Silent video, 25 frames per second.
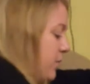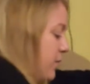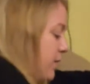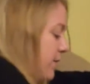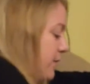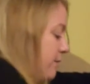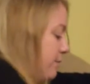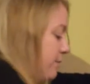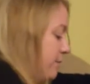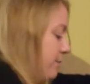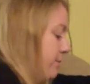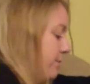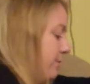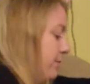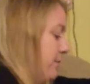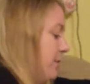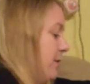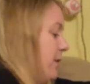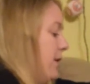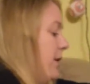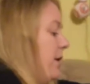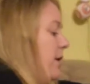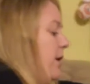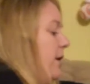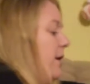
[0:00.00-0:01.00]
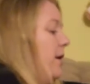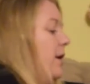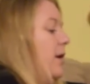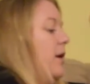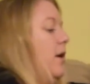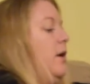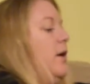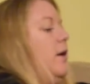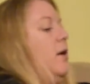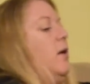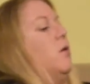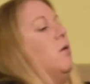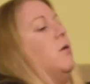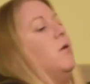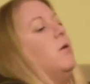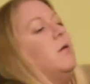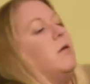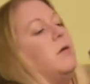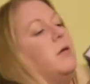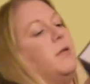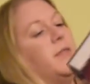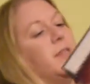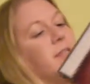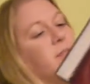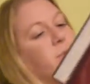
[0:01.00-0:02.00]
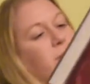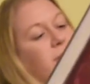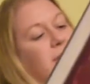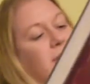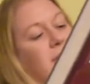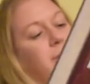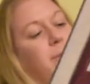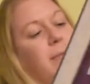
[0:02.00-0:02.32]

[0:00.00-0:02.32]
one. Oh, this one is